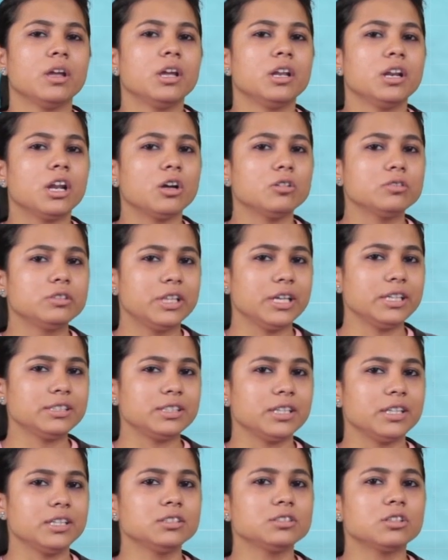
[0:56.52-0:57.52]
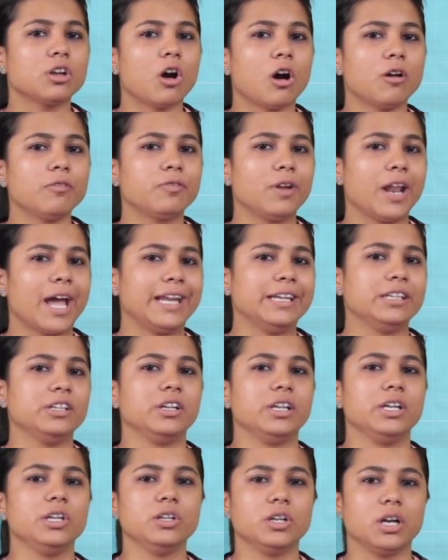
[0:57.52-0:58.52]
Now this is of light
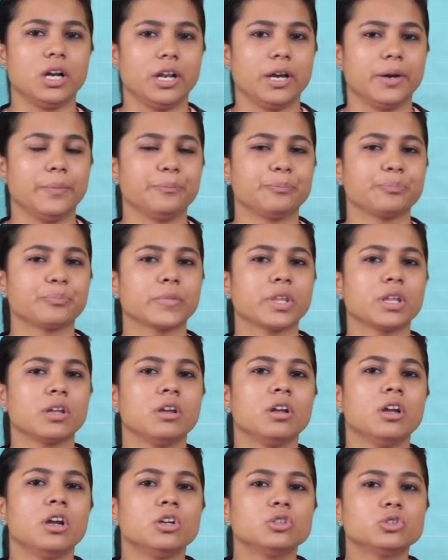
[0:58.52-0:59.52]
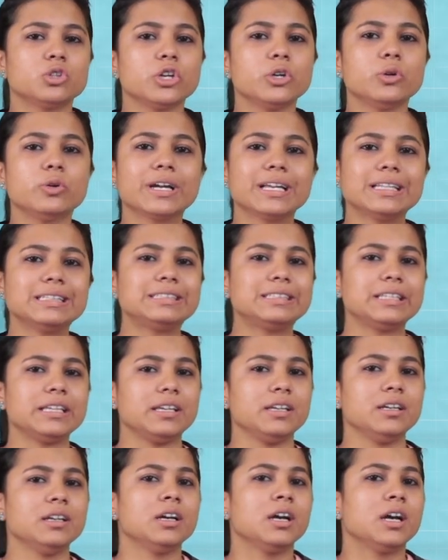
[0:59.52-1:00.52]
green color. So you can
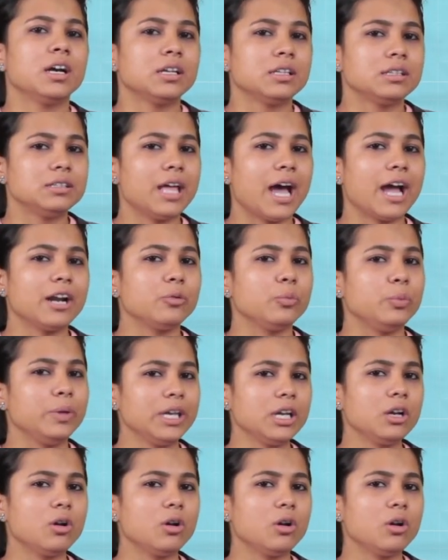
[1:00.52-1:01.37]
see that we